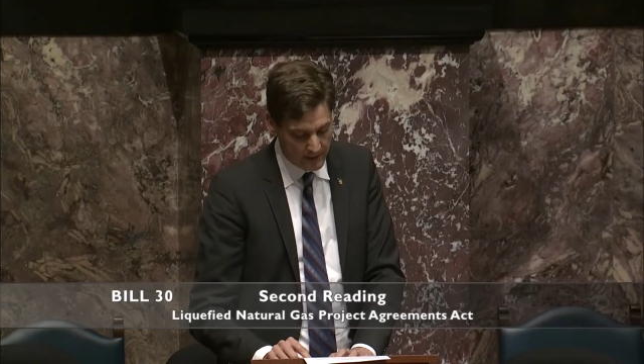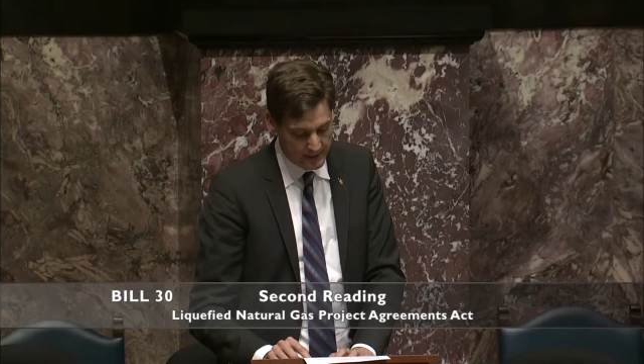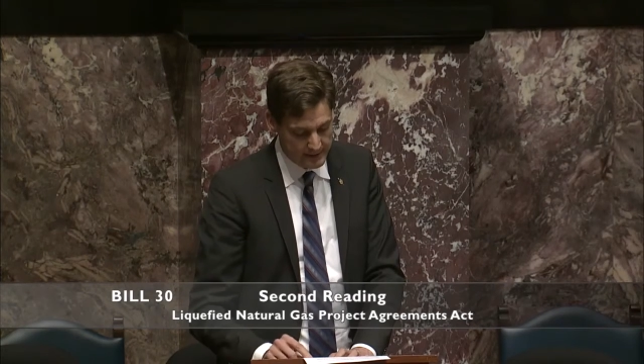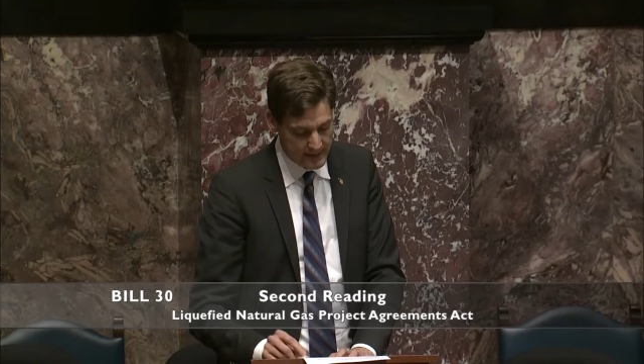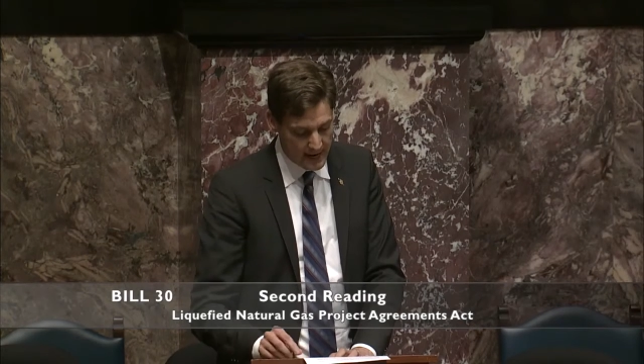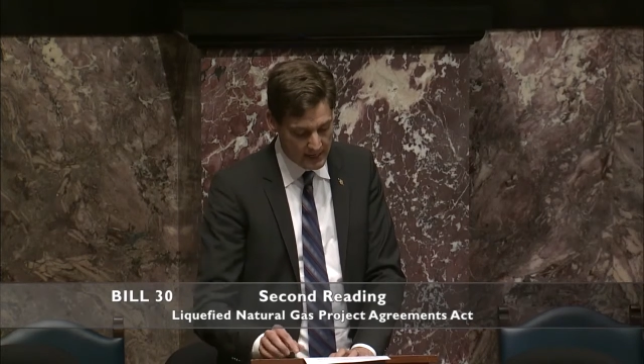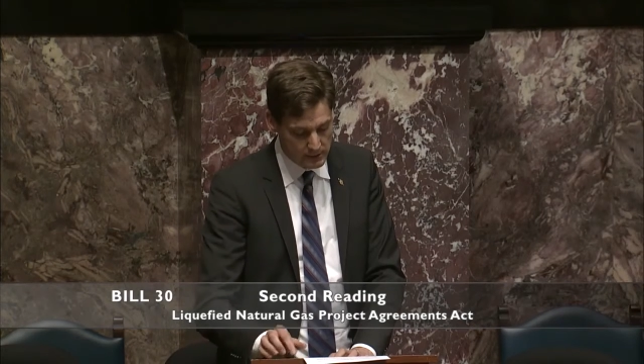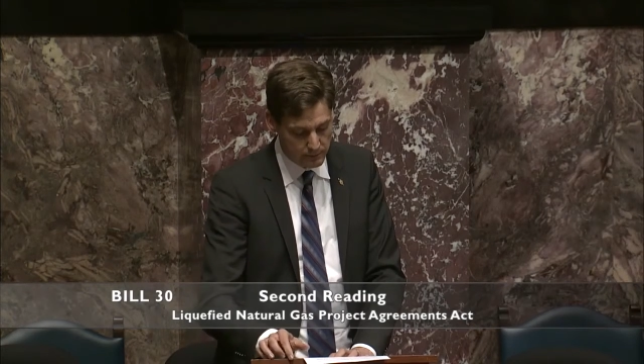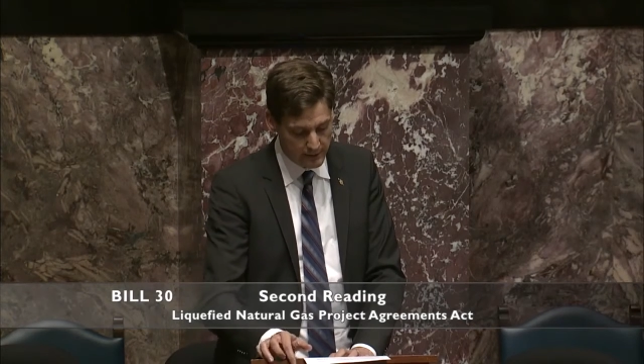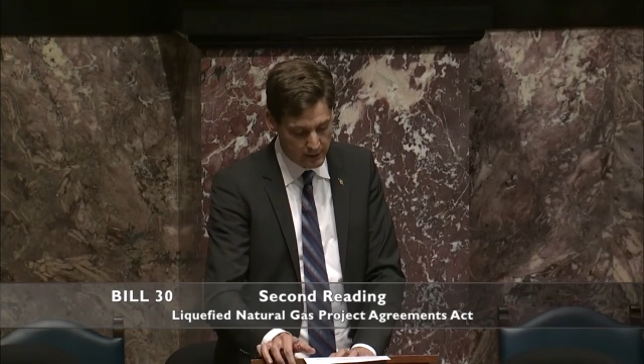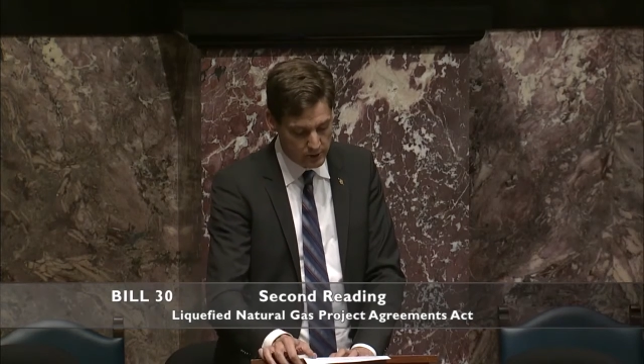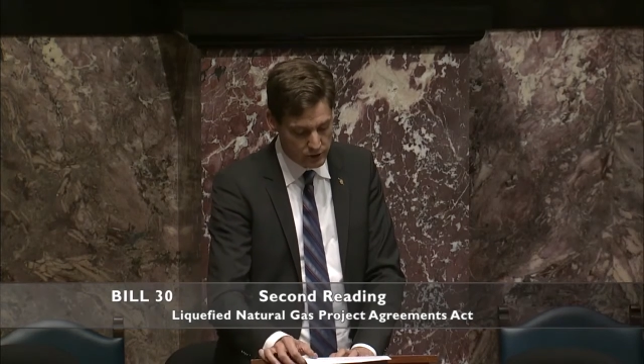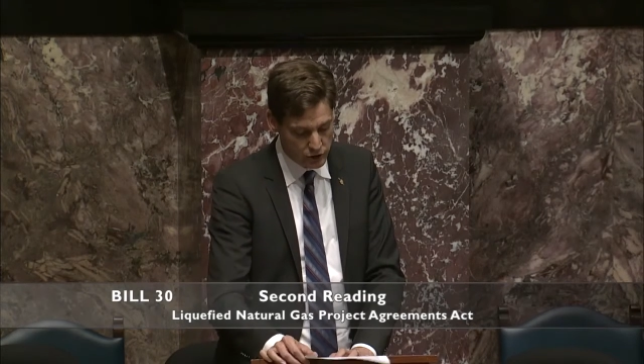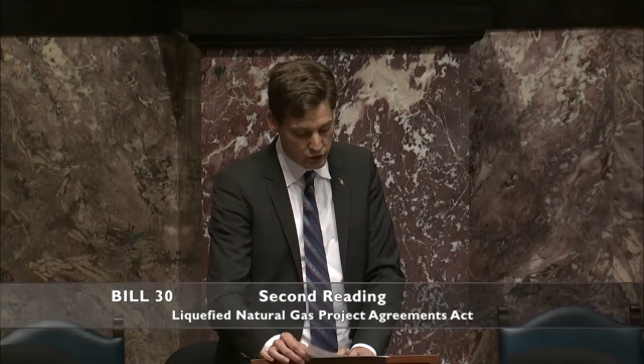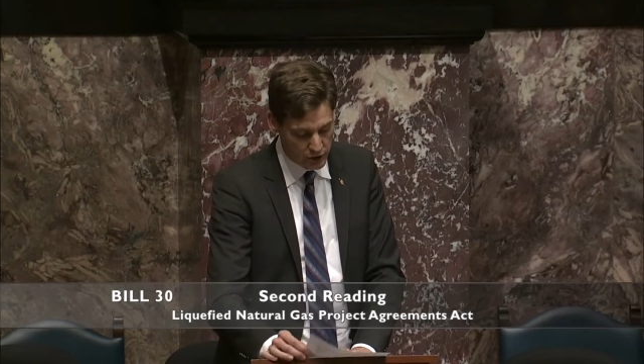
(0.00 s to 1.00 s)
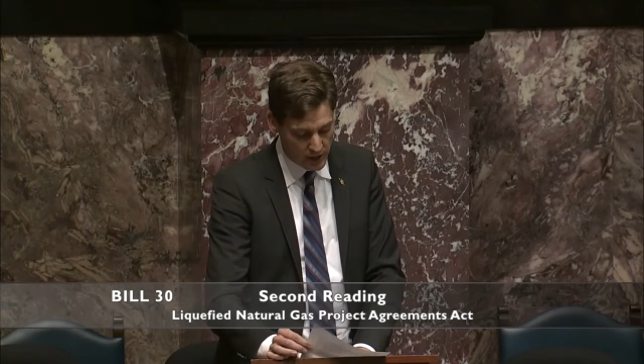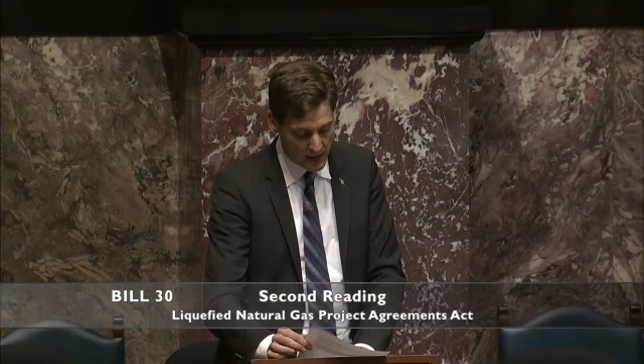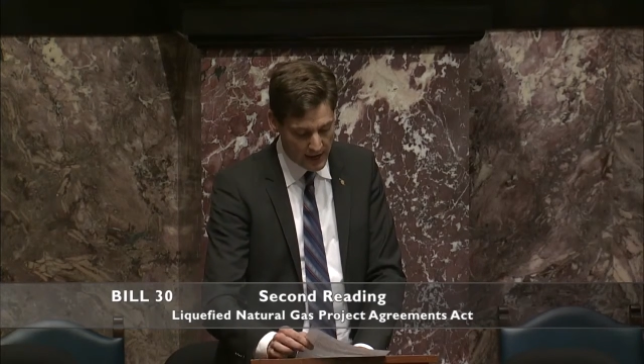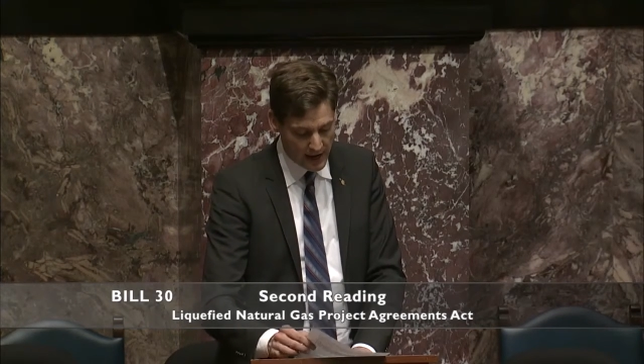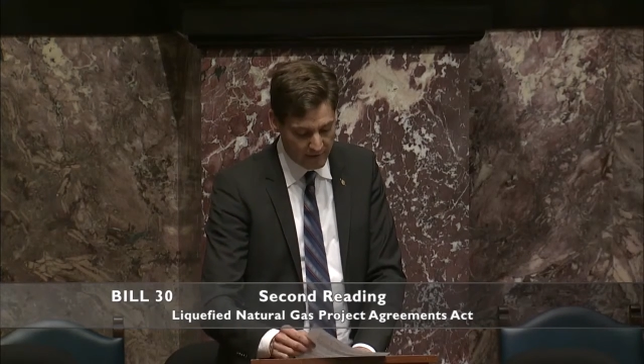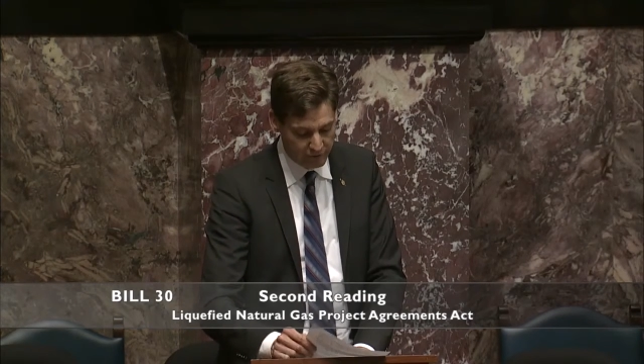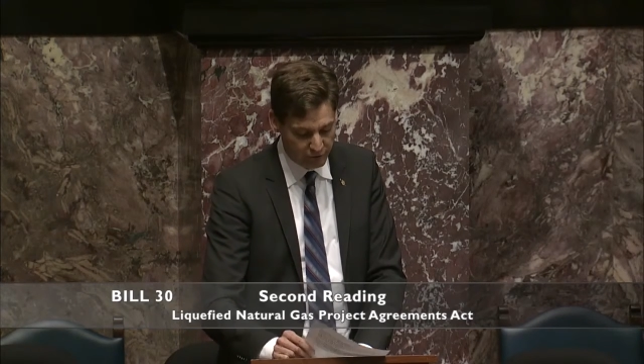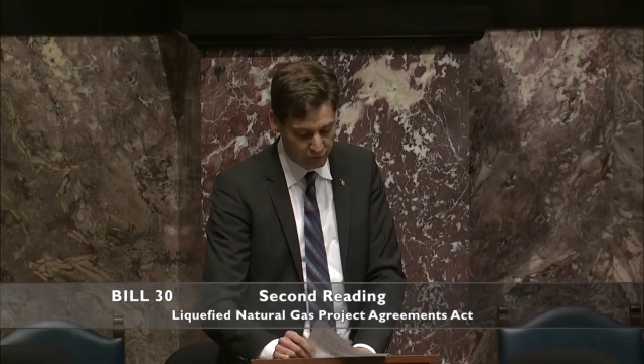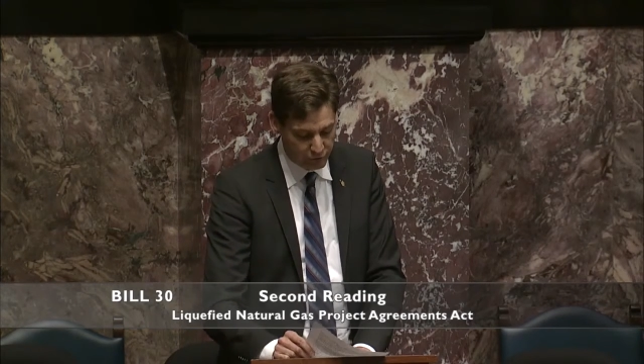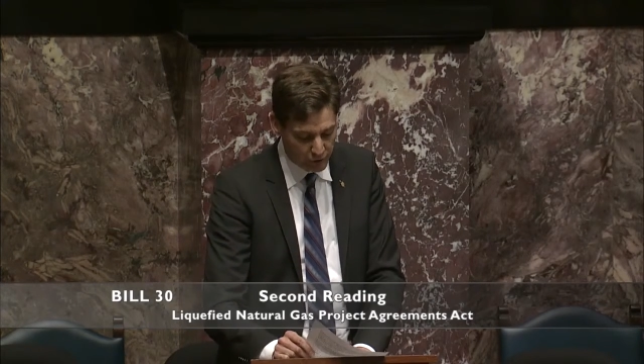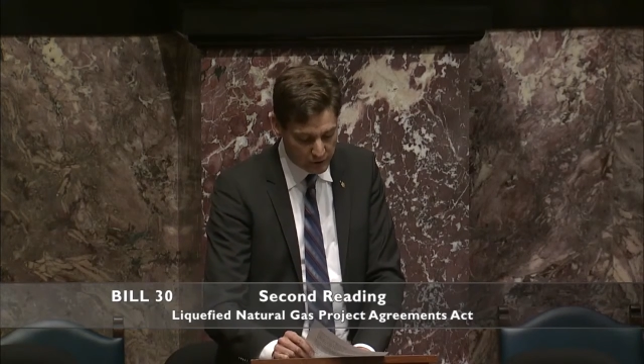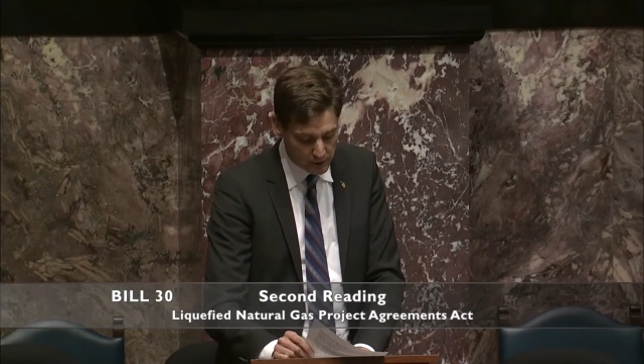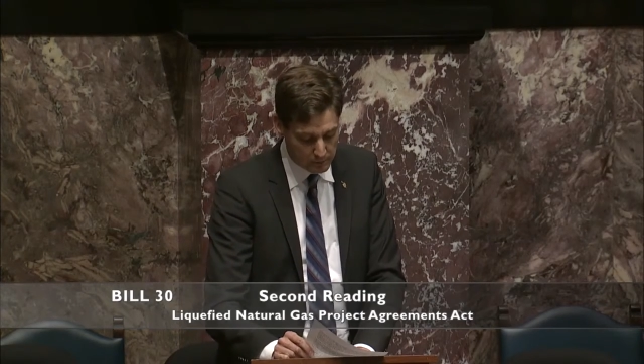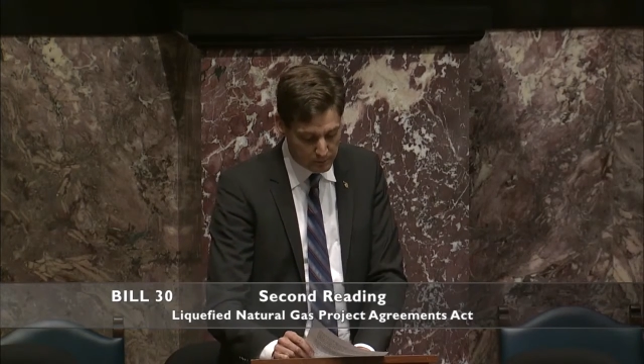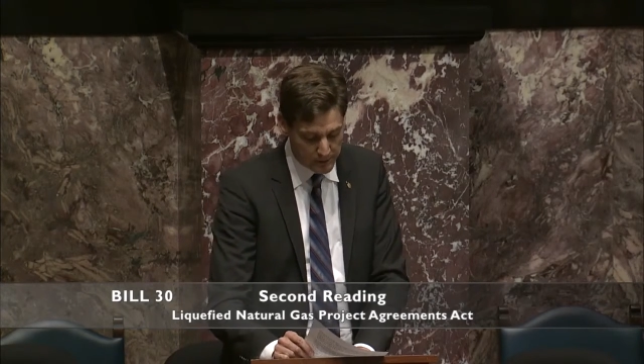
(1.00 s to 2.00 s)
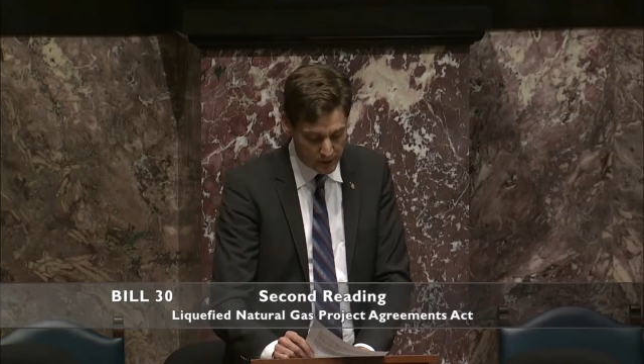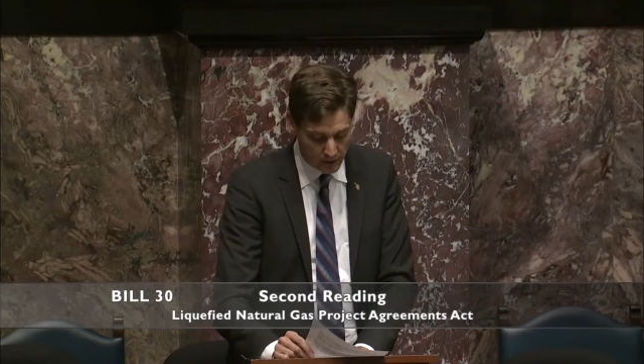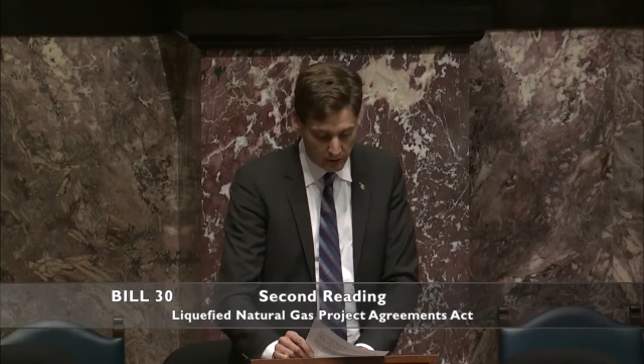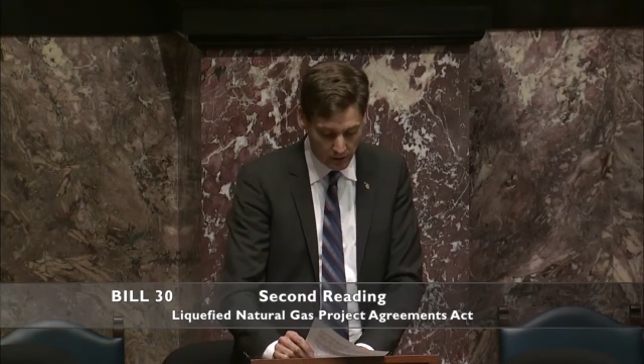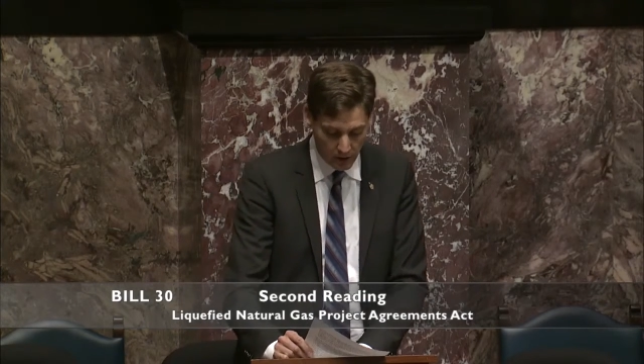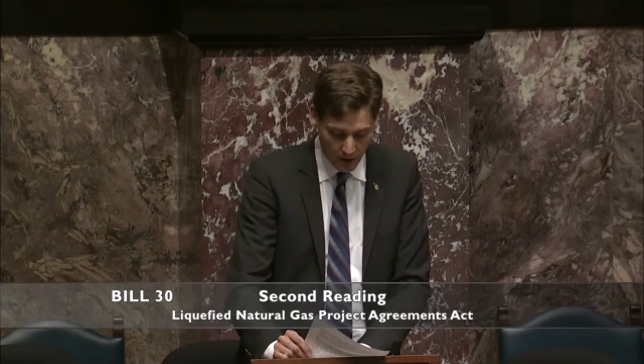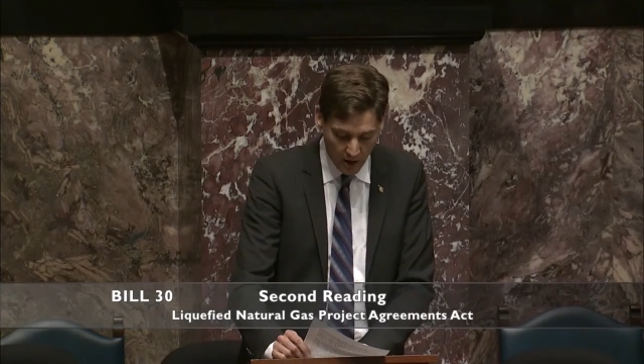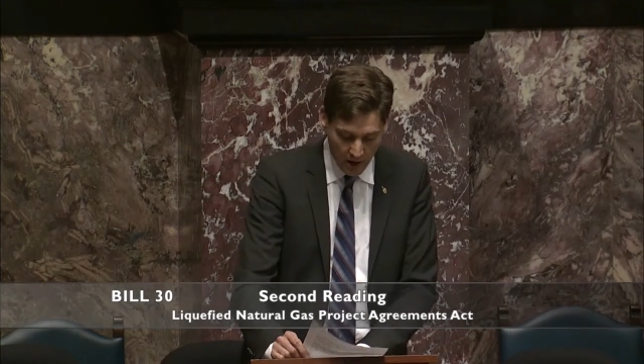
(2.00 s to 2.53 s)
Taxpayers should not have to foot the bill